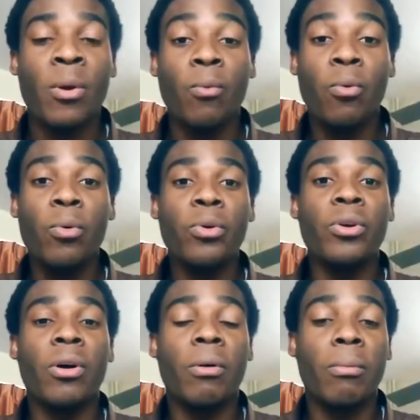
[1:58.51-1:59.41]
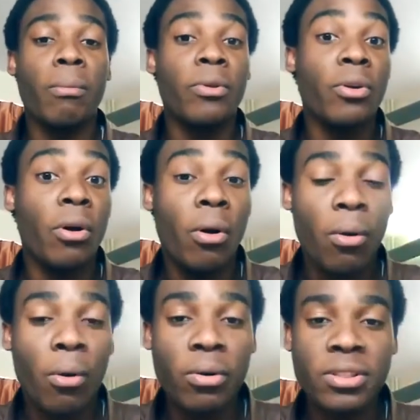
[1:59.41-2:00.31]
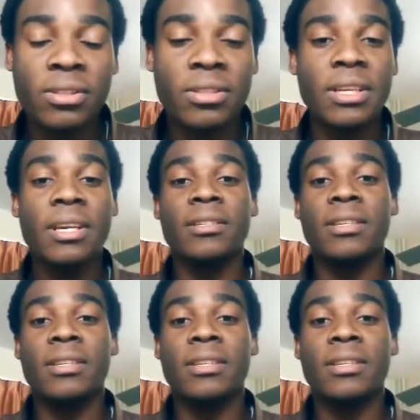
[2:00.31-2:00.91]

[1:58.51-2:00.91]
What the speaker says: who your audience is.